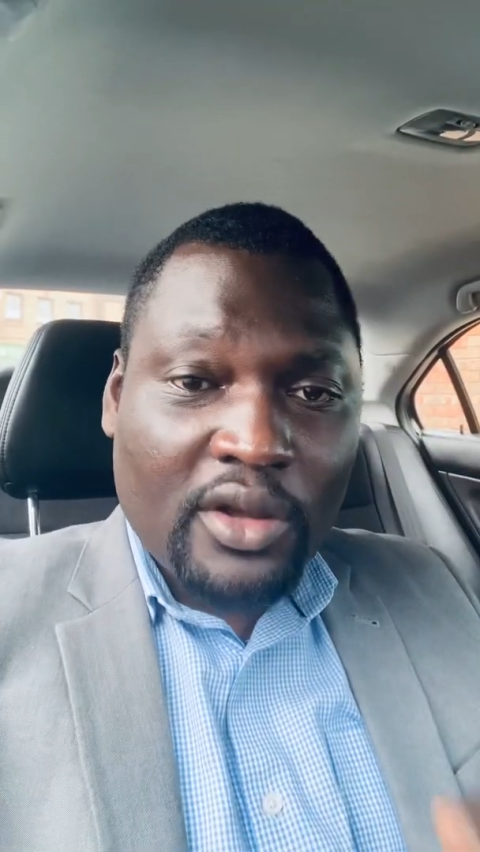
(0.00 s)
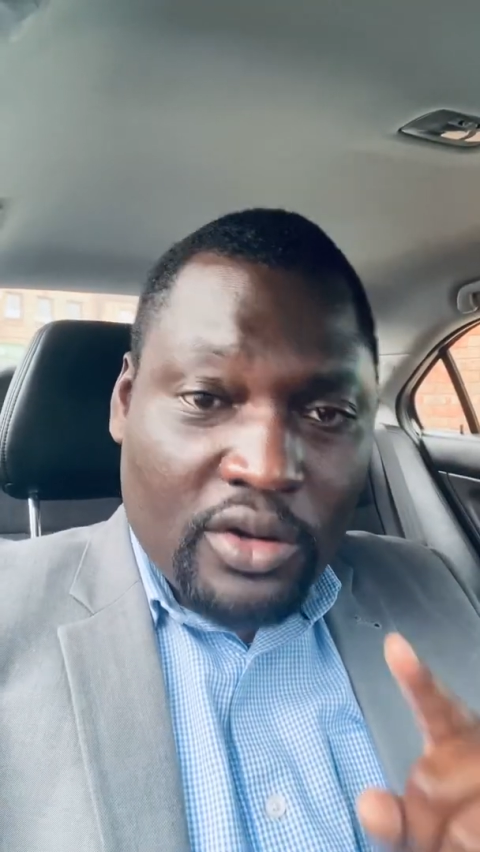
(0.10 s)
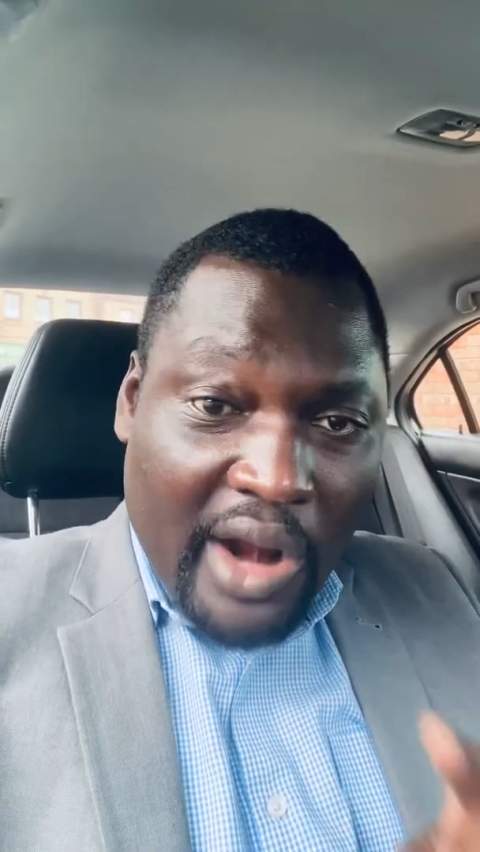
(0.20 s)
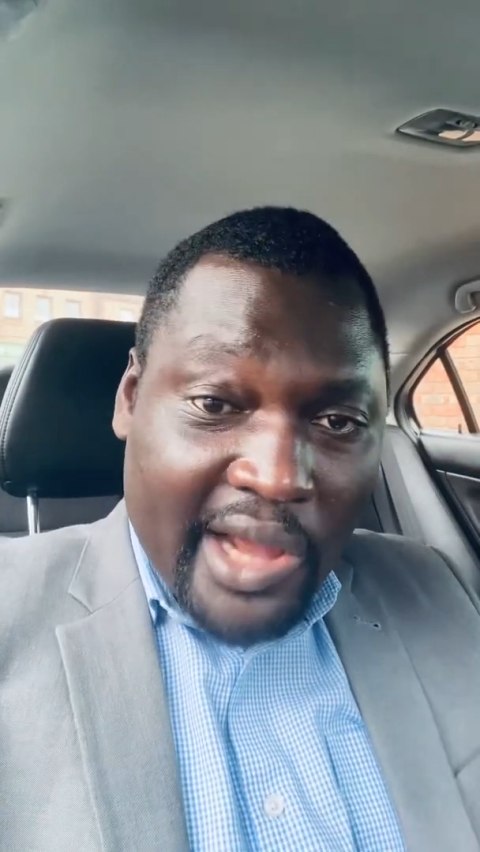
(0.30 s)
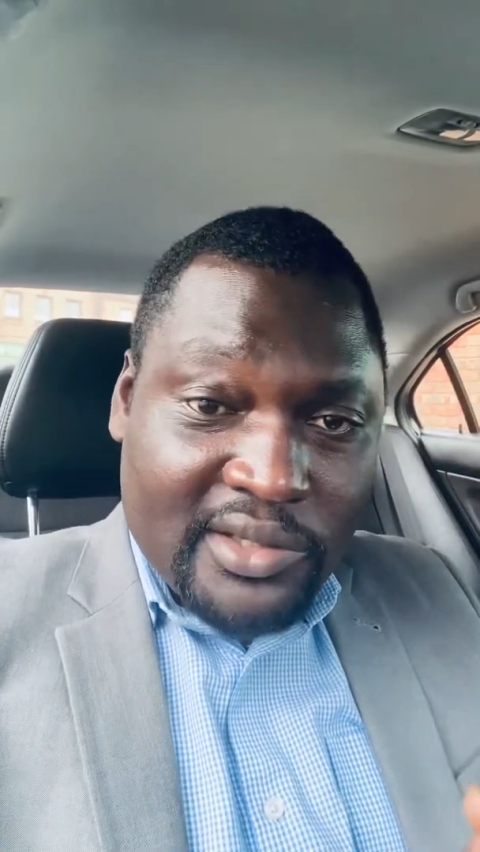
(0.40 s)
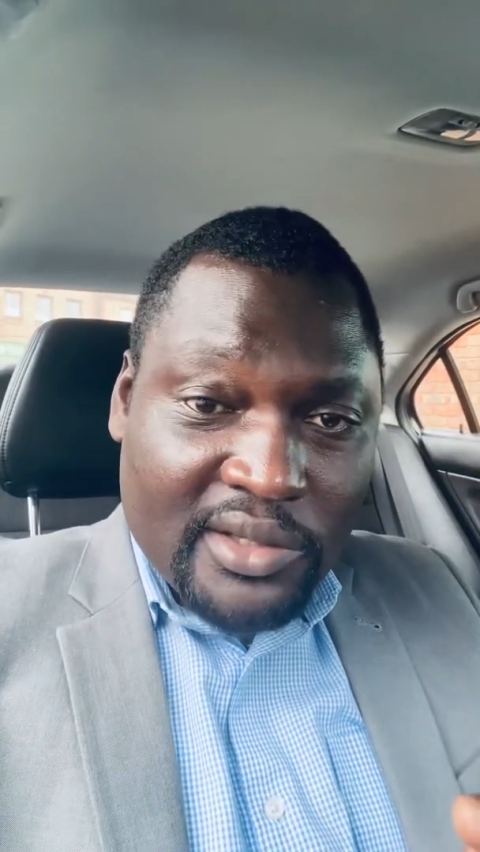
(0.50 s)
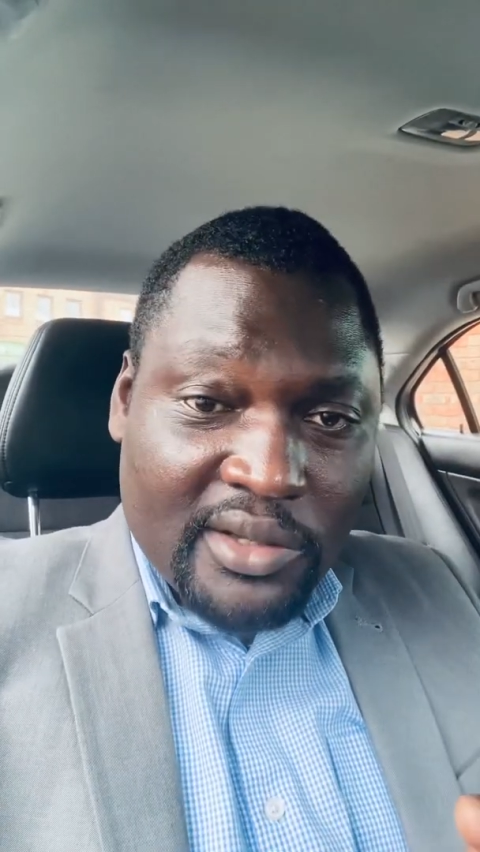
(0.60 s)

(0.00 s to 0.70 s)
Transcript: Right?